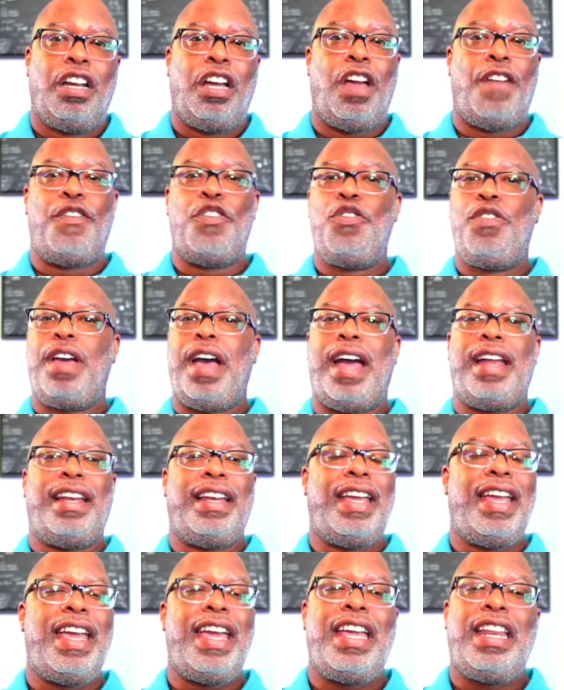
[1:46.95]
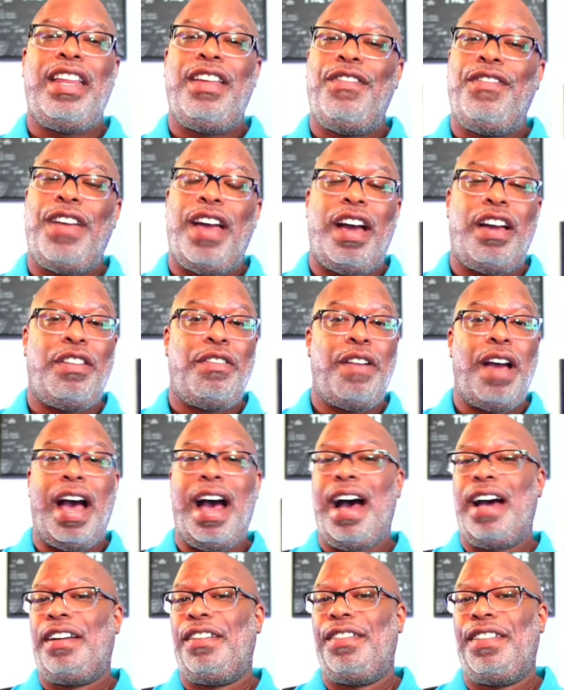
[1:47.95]
If you gotten any value
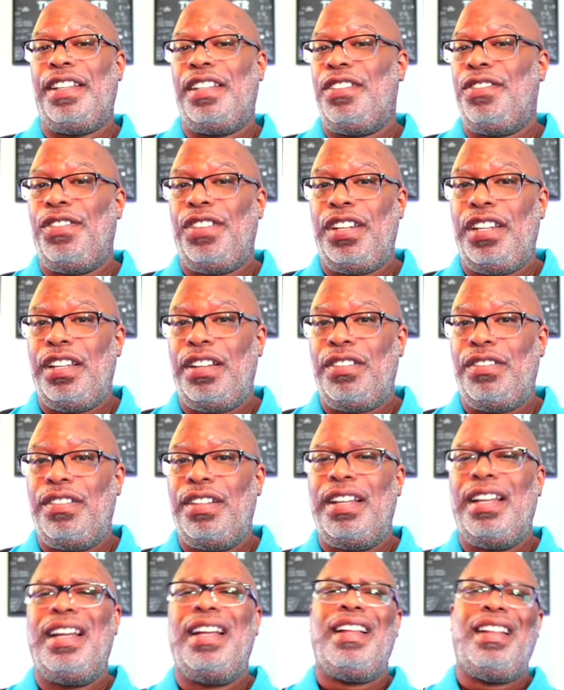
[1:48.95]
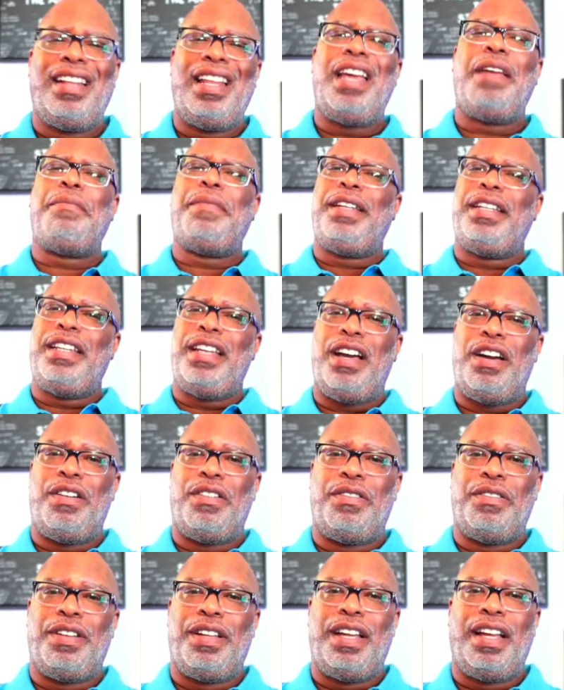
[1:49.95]
out of this video, let me
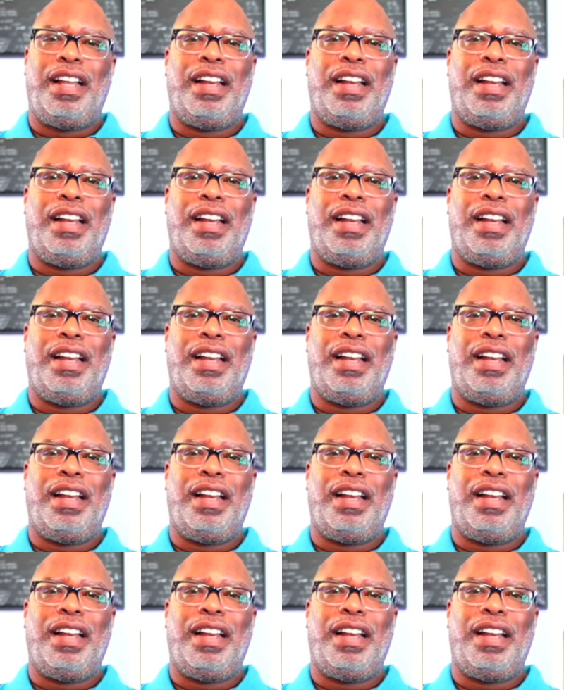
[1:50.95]
know.